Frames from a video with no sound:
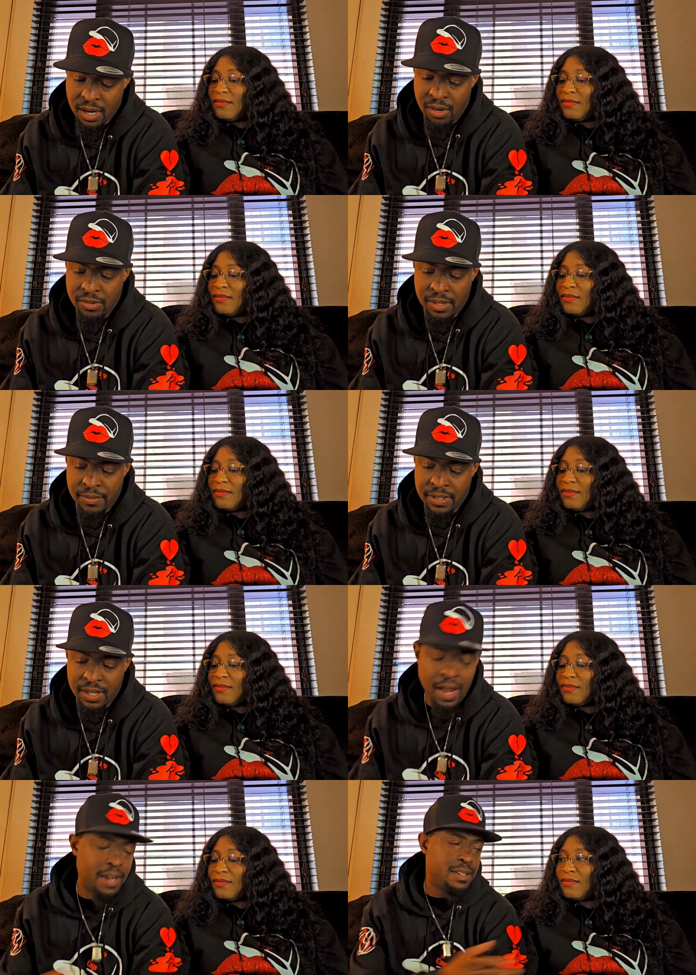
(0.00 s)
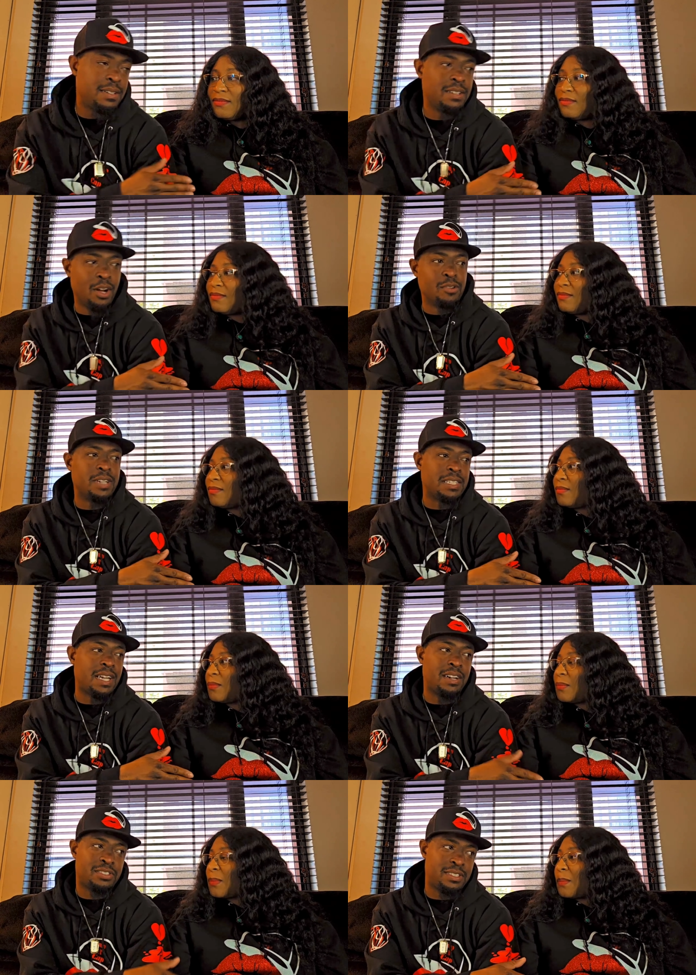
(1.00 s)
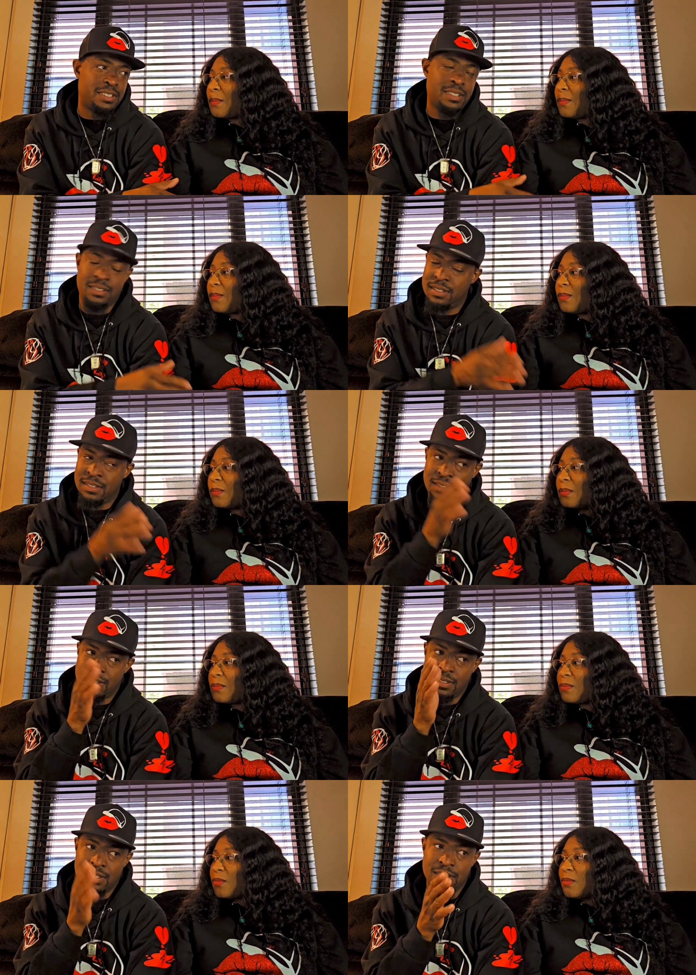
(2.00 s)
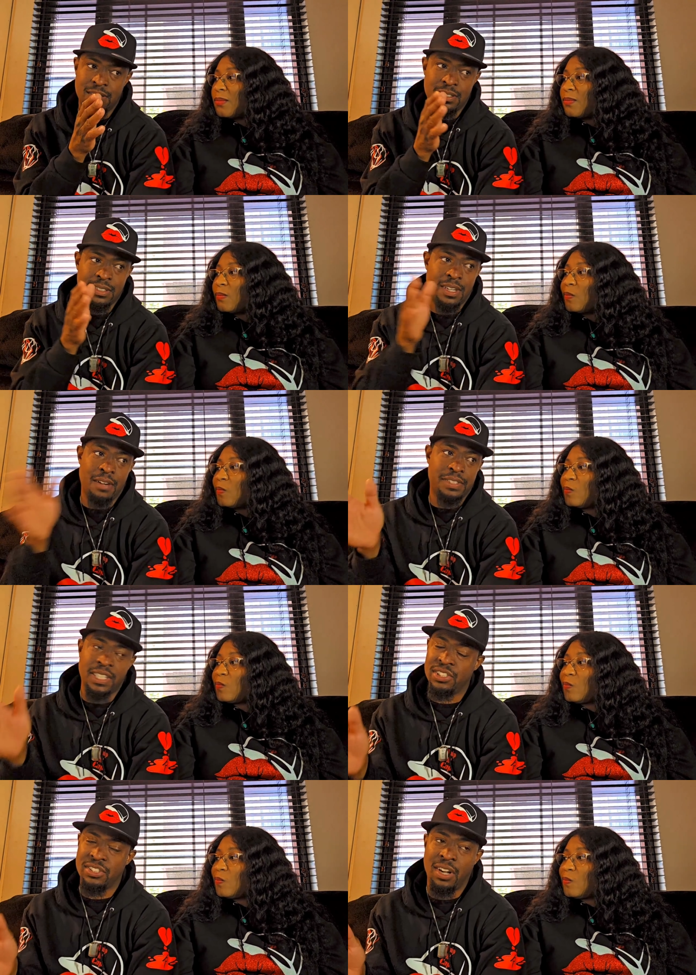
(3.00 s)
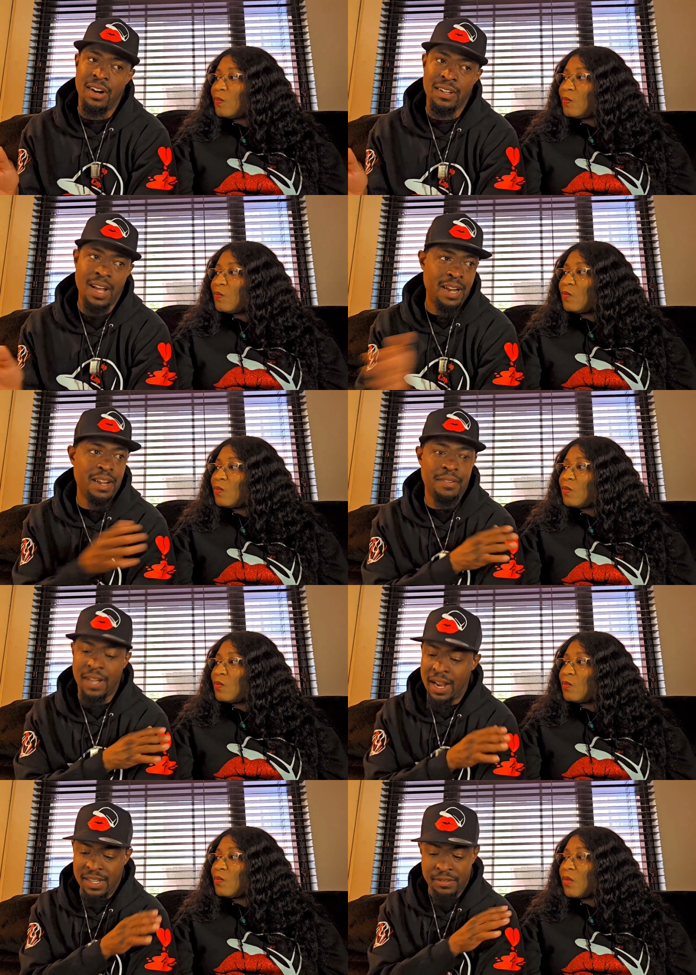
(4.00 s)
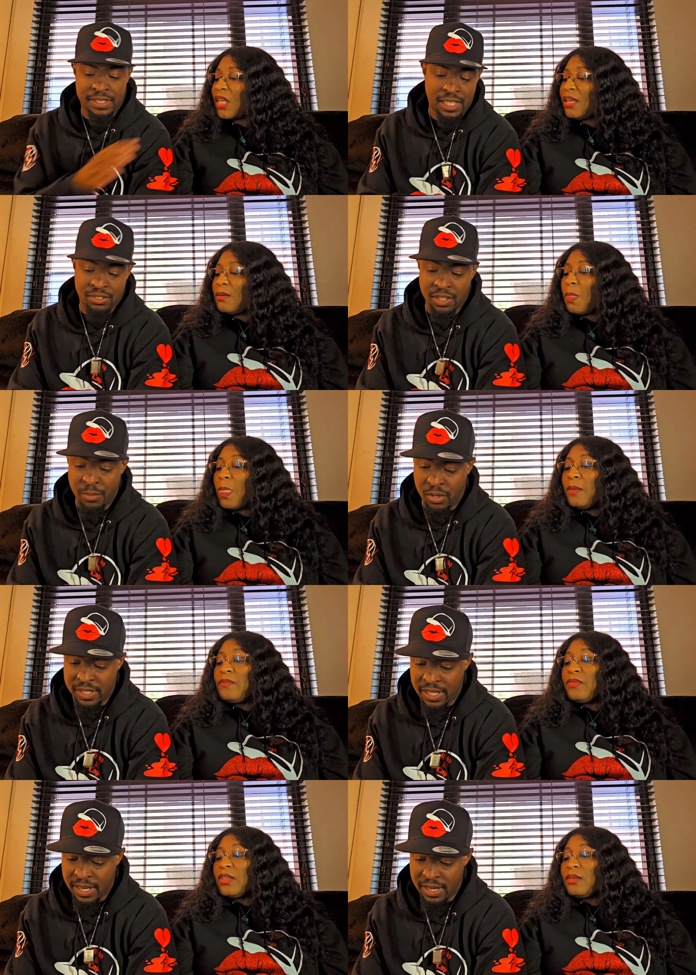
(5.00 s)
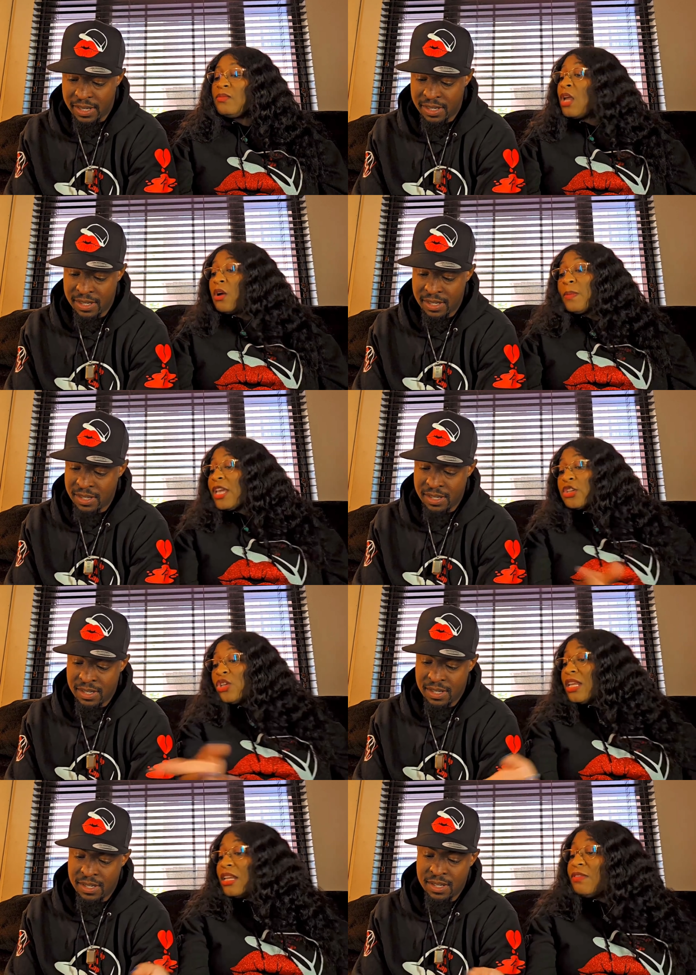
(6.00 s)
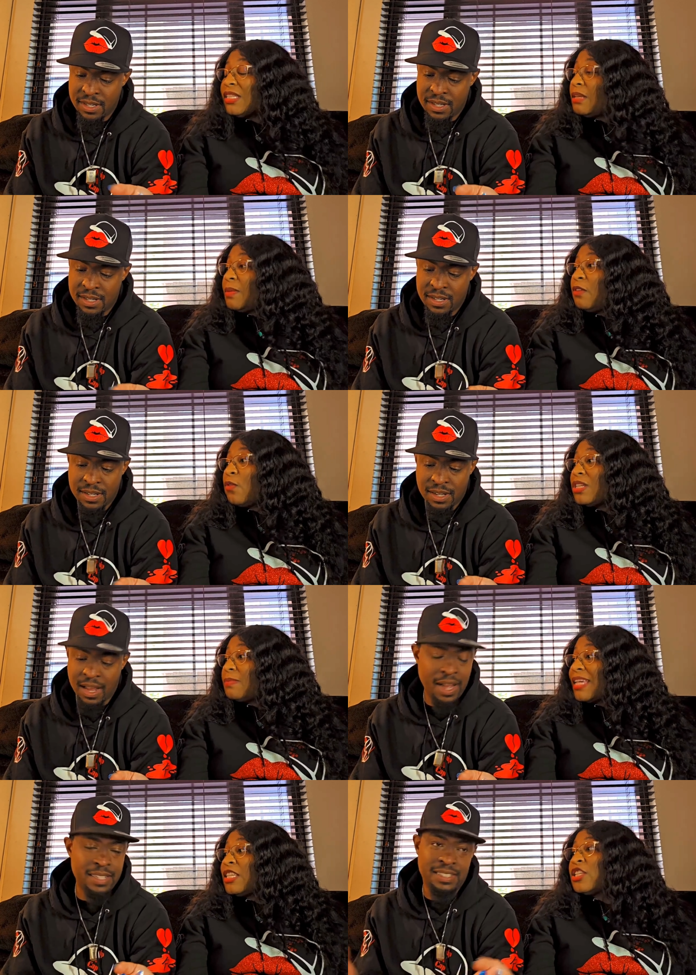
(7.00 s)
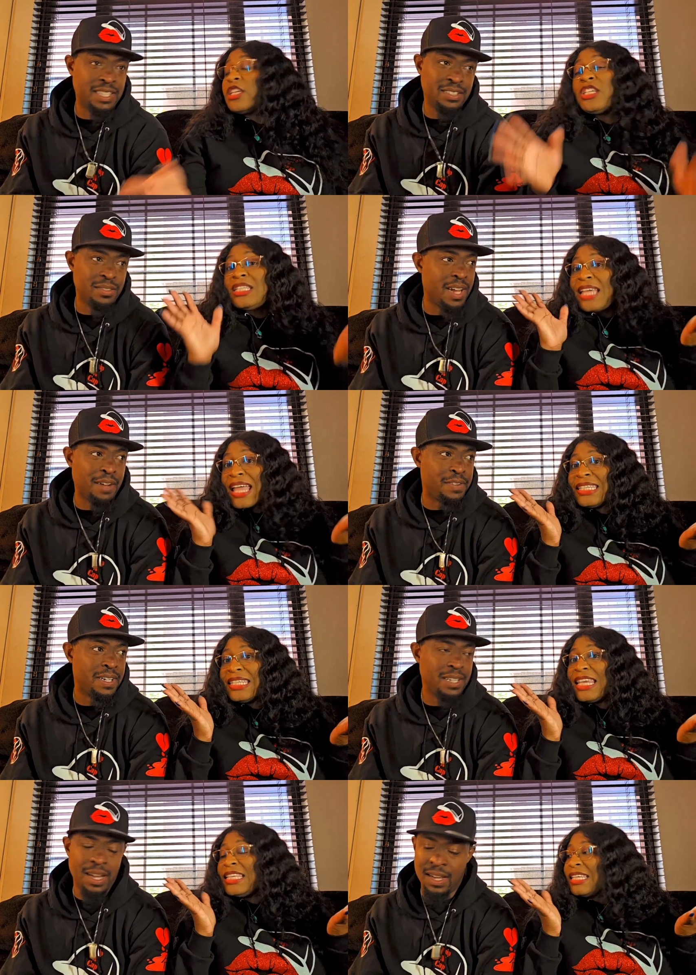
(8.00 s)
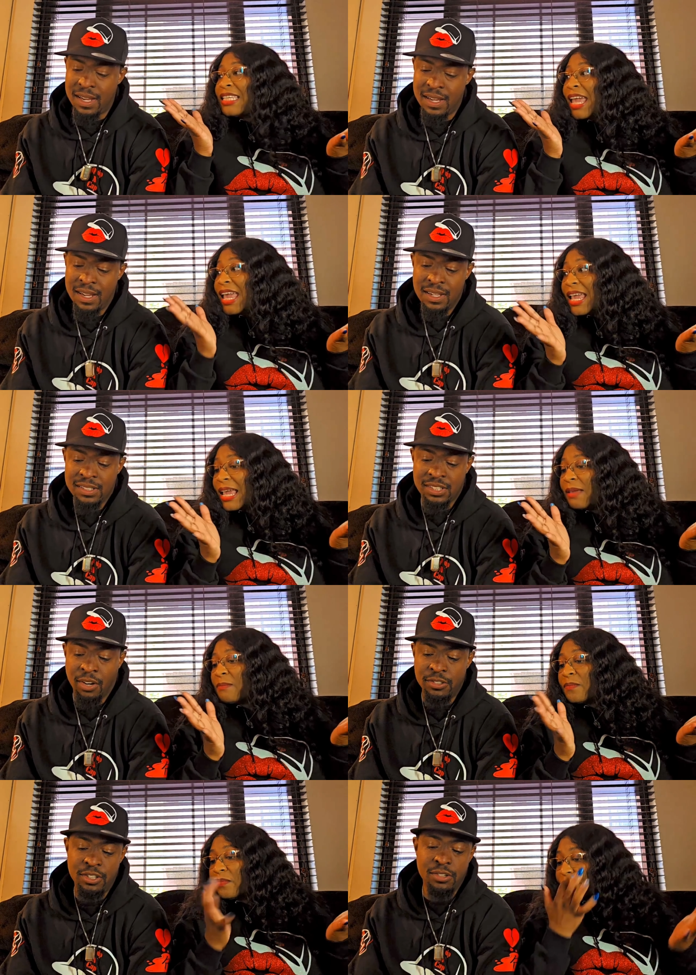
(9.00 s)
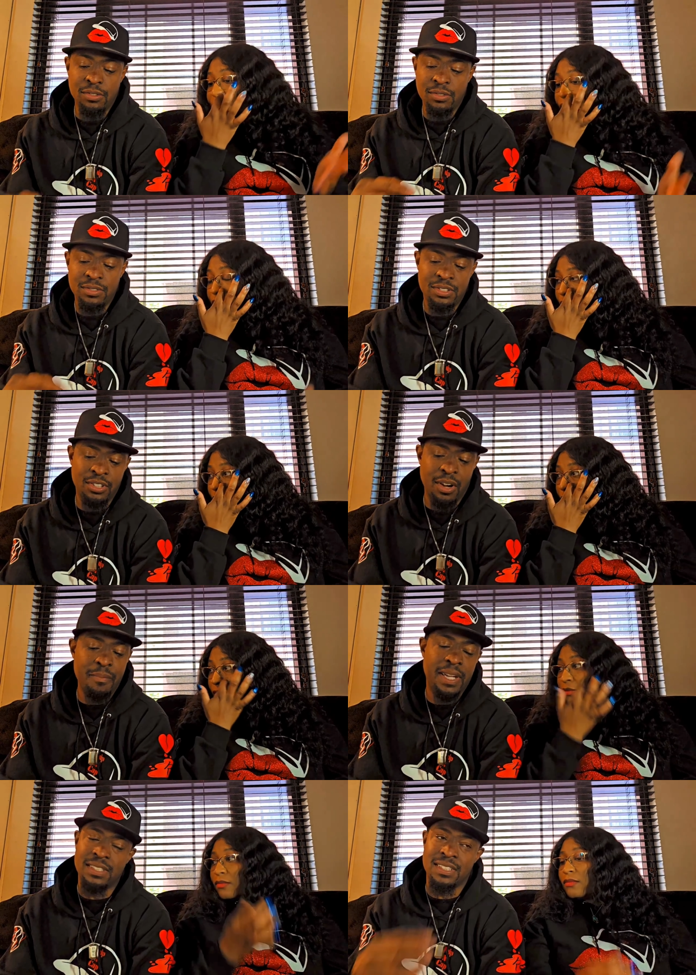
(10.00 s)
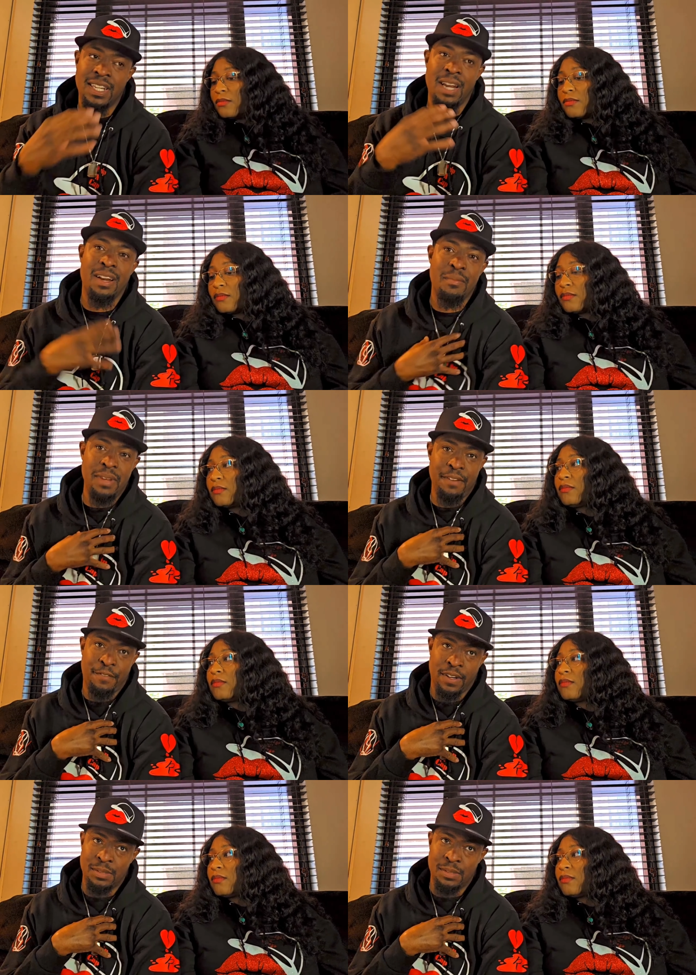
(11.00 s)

Speaker 1: don't even. I no, that's how the the. The, the conversation started. I never, I didn't even text you good morning yet.
Speaker 2: No, because you didn't even send me the voice. I ain't send you nothing. Gets, yeah. So
Speaker 1: you, your message came to me first